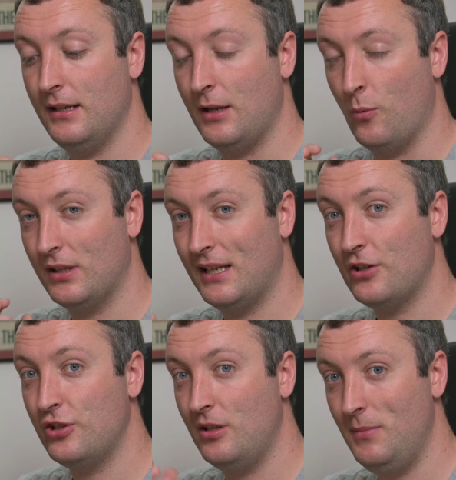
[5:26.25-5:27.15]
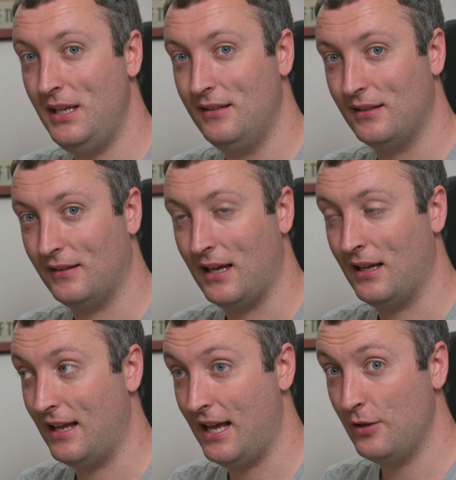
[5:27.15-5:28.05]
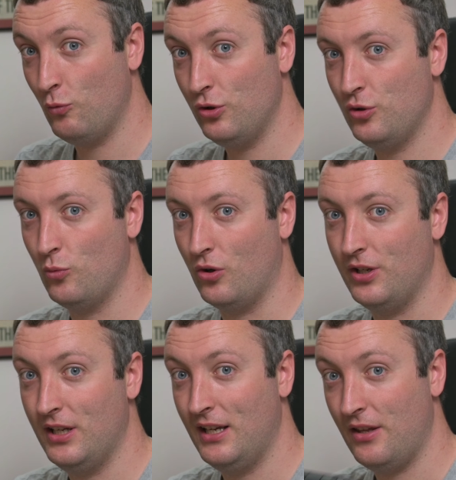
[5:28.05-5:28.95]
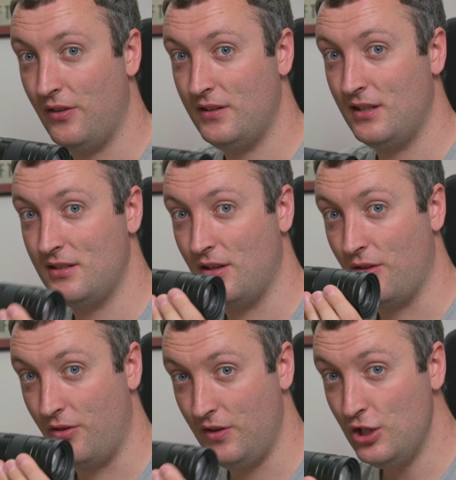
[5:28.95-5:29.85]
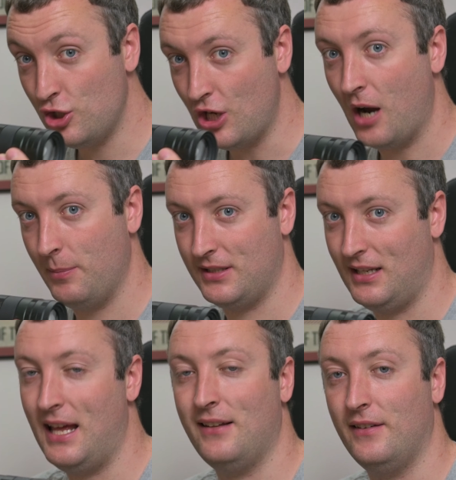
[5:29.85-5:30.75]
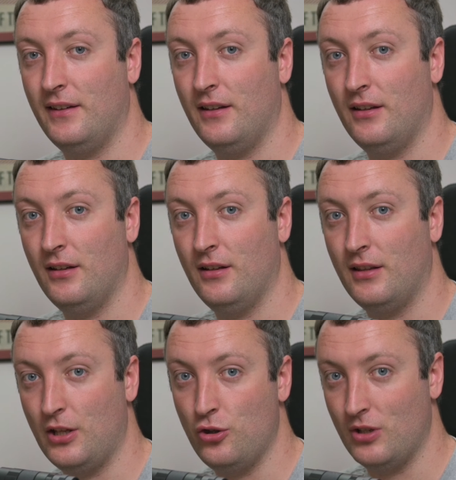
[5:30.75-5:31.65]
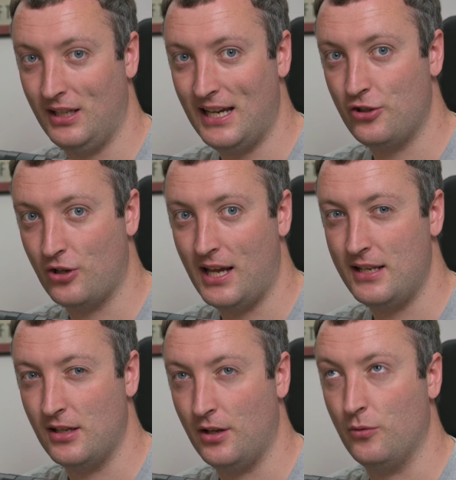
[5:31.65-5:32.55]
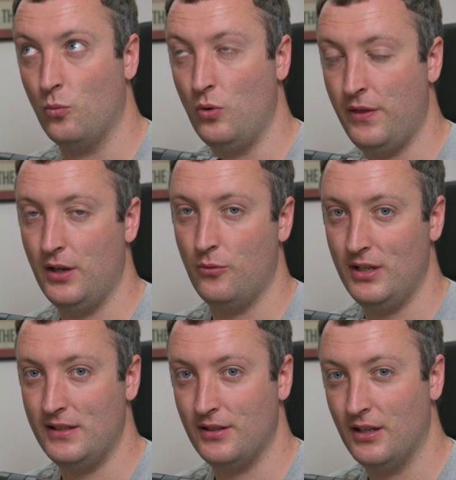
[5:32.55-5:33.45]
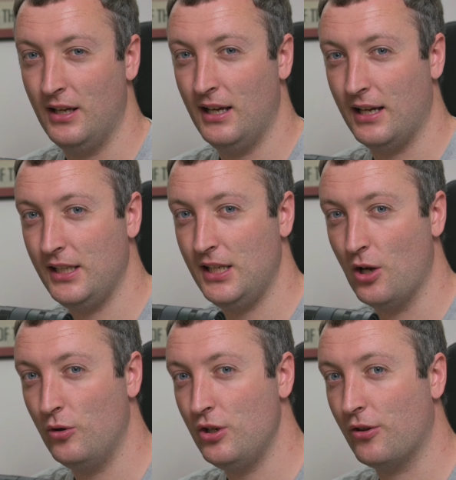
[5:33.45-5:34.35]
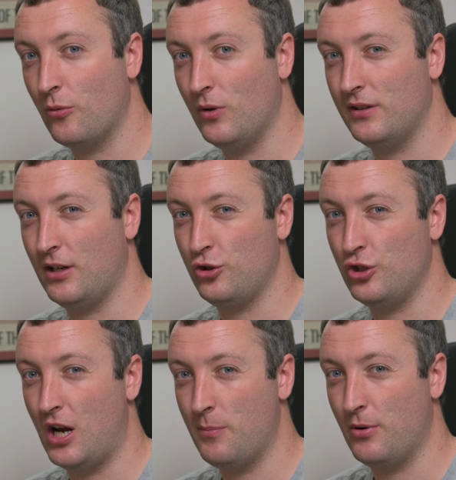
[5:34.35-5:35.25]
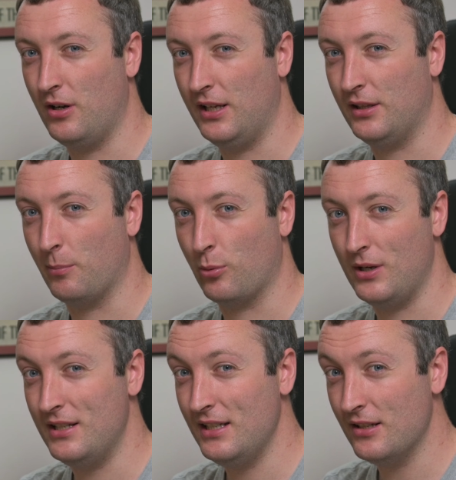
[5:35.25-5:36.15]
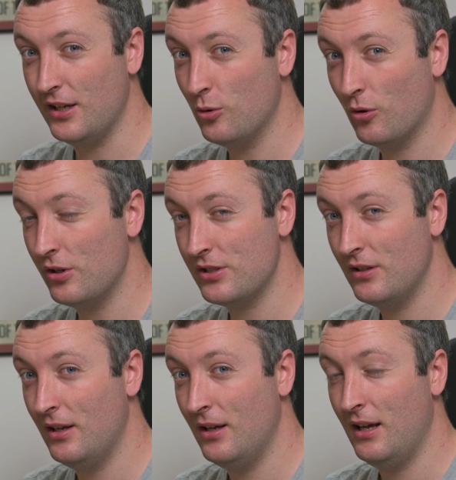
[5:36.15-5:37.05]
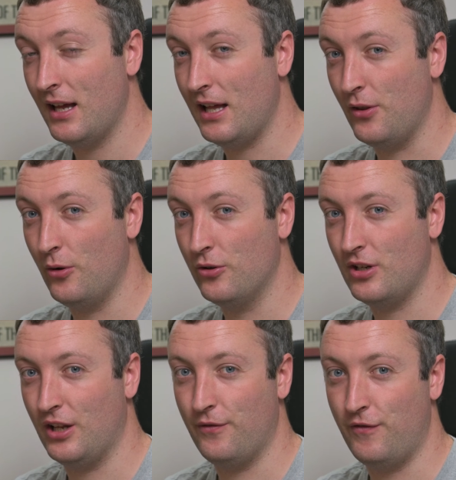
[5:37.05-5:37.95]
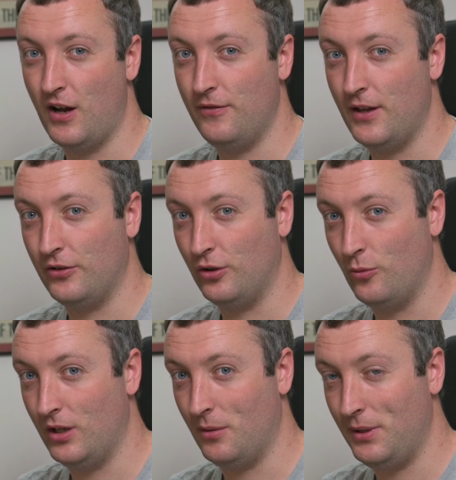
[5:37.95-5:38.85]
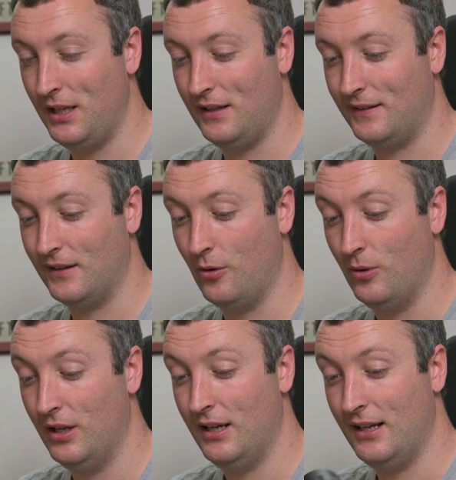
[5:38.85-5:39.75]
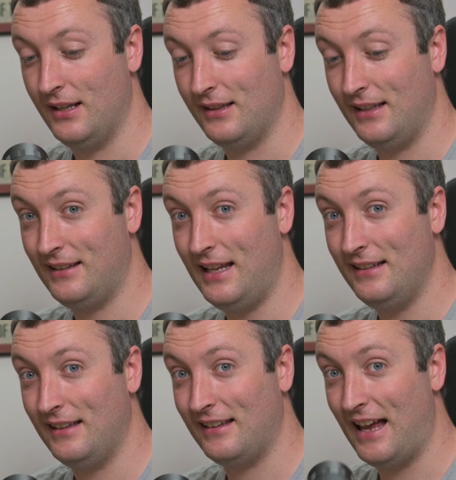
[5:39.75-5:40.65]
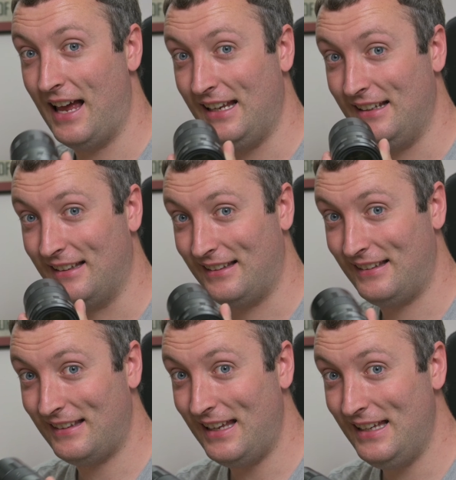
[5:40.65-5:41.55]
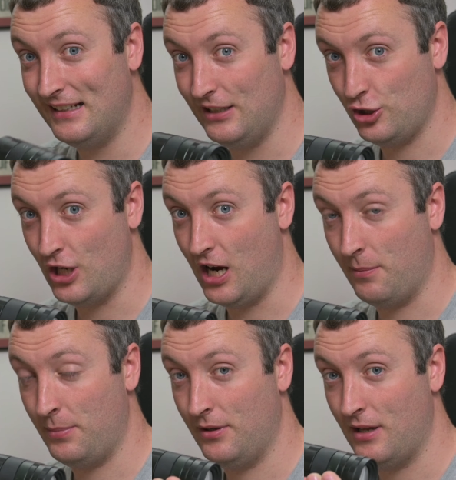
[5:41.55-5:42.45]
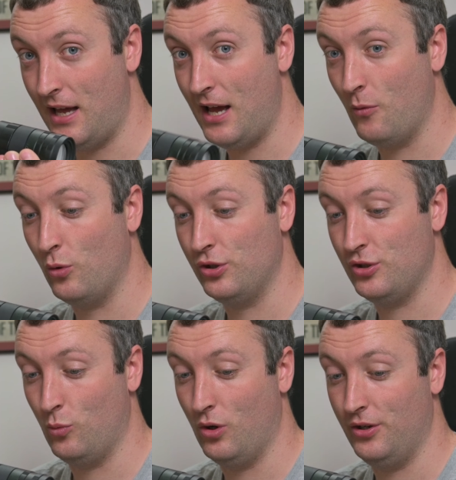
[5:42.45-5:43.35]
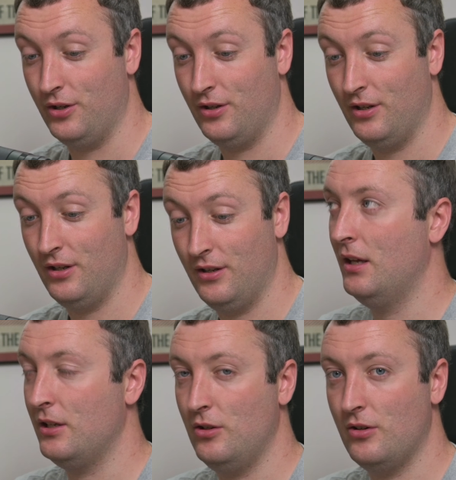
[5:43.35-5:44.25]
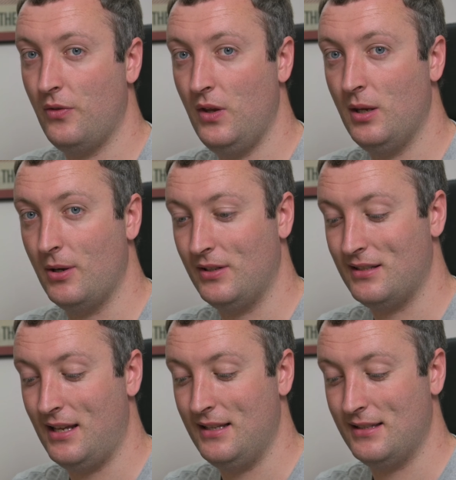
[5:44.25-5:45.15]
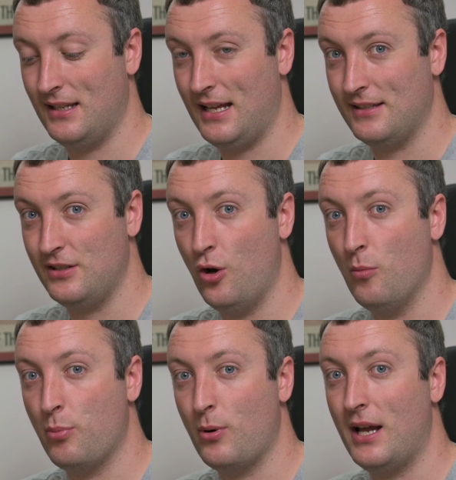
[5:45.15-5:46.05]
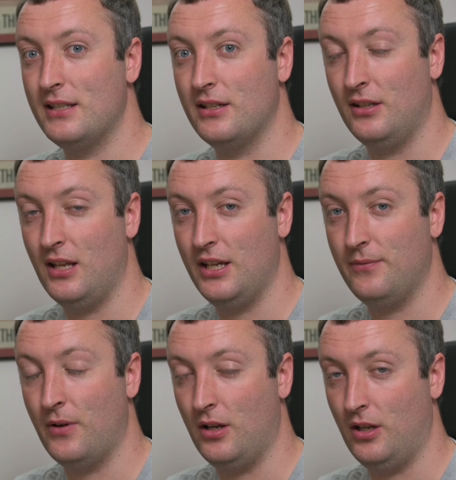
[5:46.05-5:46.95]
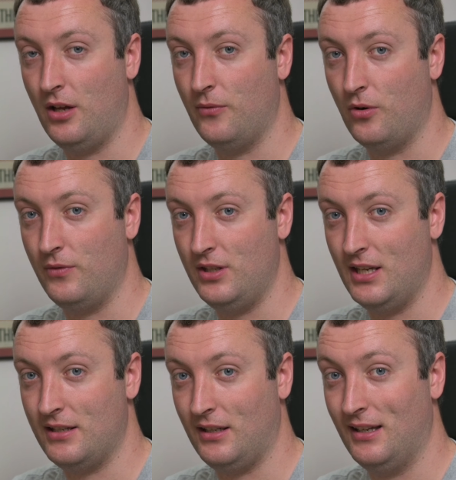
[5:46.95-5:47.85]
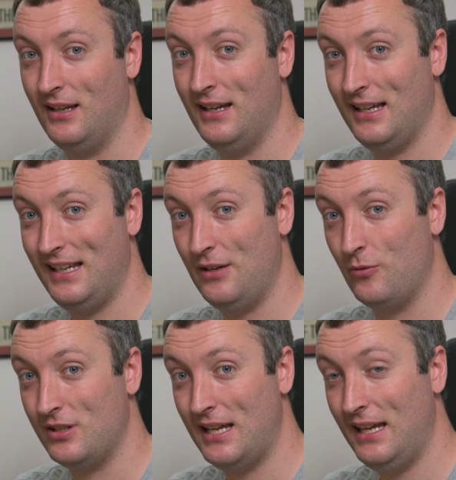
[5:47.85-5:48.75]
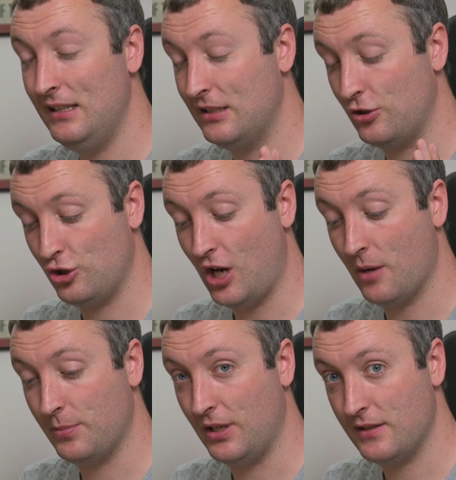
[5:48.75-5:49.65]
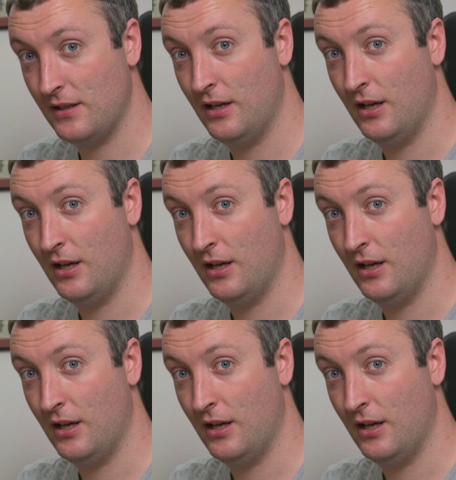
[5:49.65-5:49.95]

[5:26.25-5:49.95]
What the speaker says: Now what that actually means is that at one-to-one, this is the sharpest lens that you can get your hands on within reason. I think the only other ones that are sharper are like the printing Nikons, and those are like 5,000 quid a piece. So this lens is insanely sharp at one-to-one. The other thing about this lens is that it has no practical light fall off or vignetting. It retains its sharpness